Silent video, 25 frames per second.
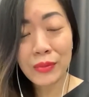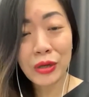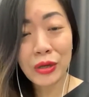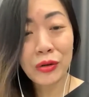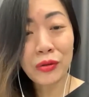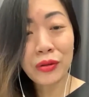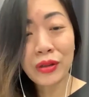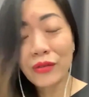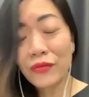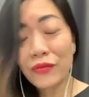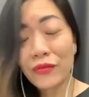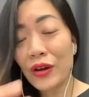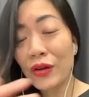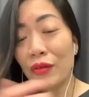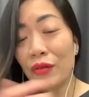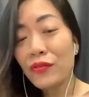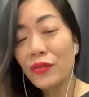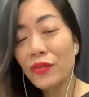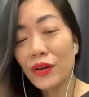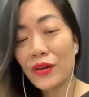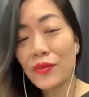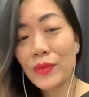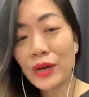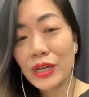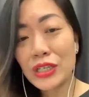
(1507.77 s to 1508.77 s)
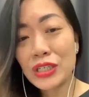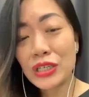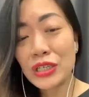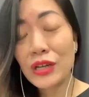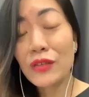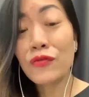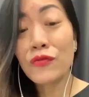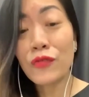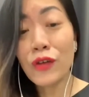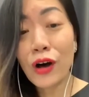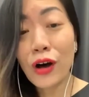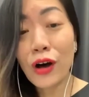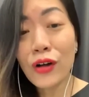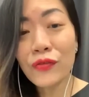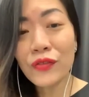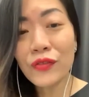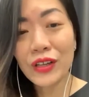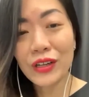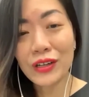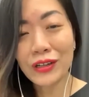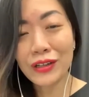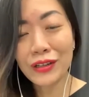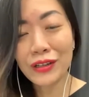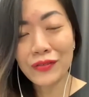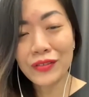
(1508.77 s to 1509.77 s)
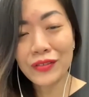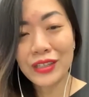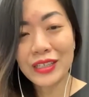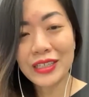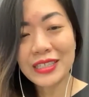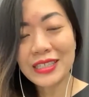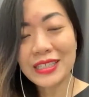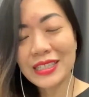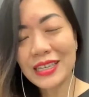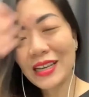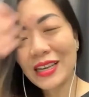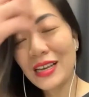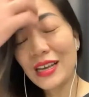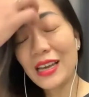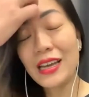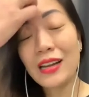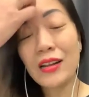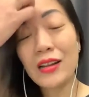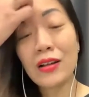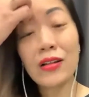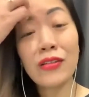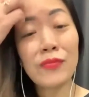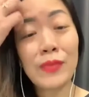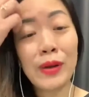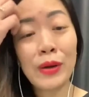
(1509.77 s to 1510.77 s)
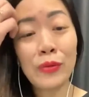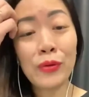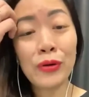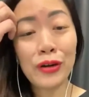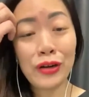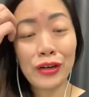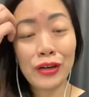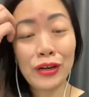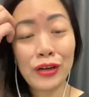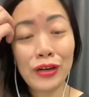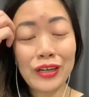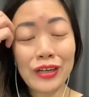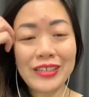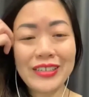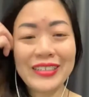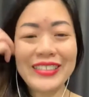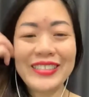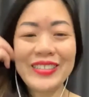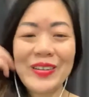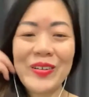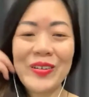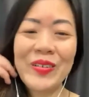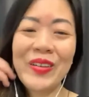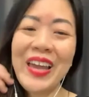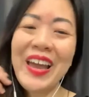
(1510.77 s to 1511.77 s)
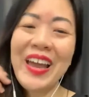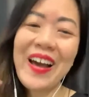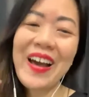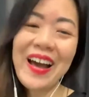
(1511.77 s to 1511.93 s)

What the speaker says: They're very, very much involved in all of this and all of my work. So, yeah.